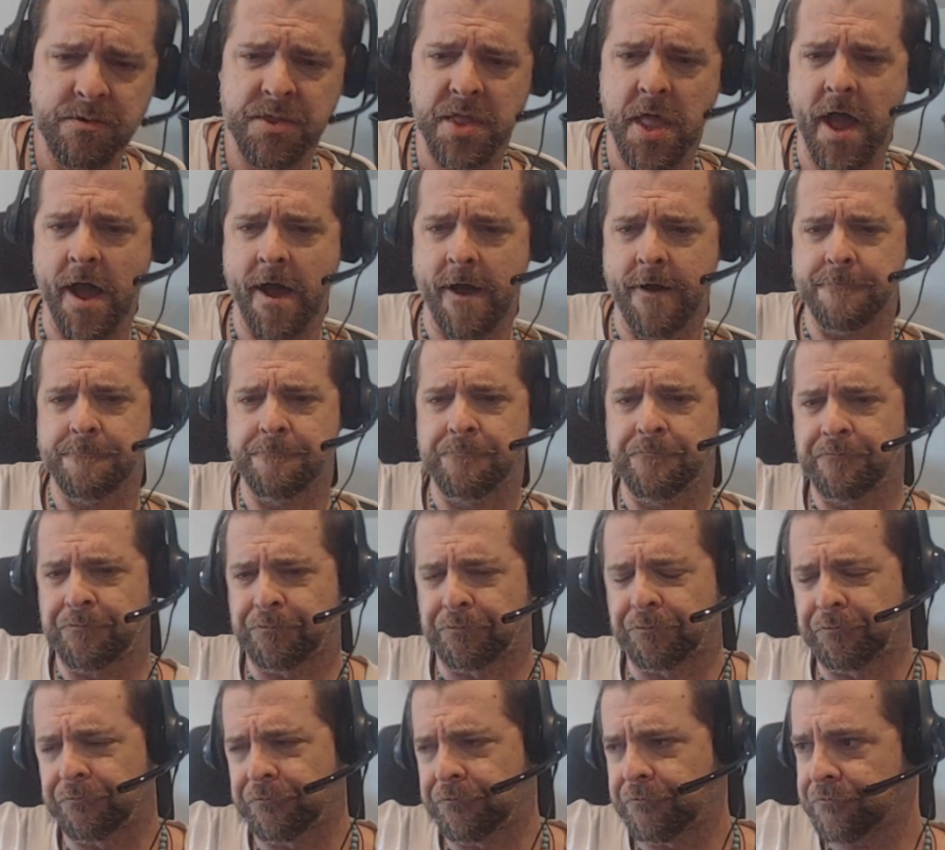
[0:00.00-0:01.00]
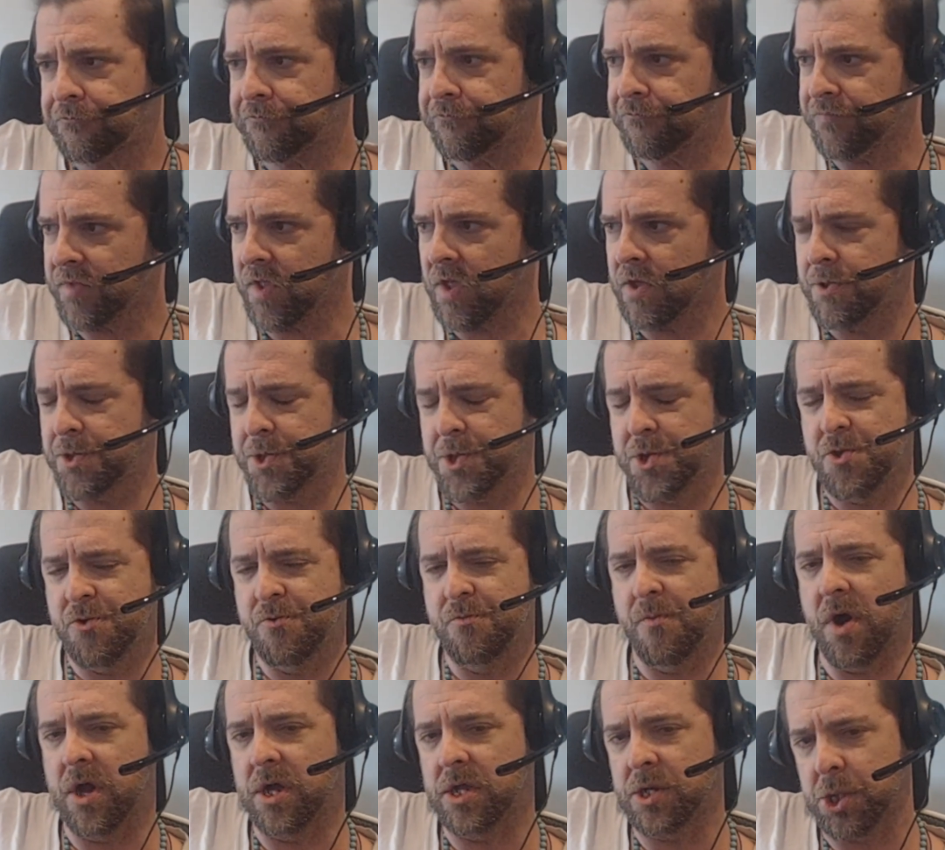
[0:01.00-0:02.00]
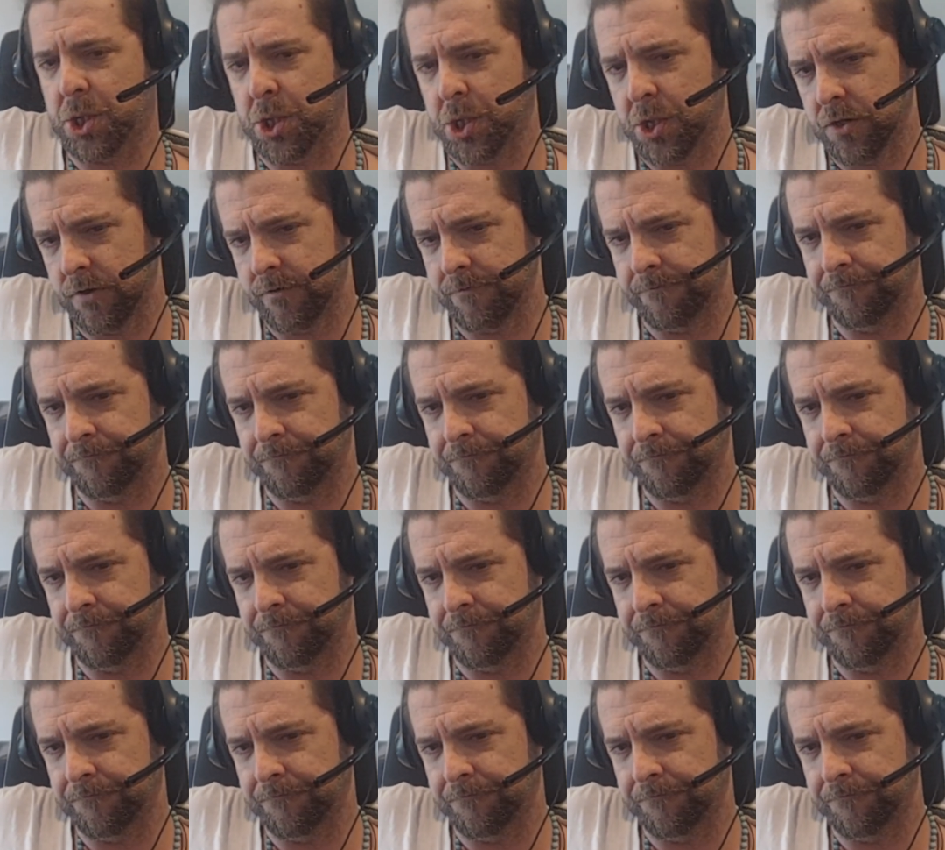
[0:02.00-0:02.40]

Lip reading: had too much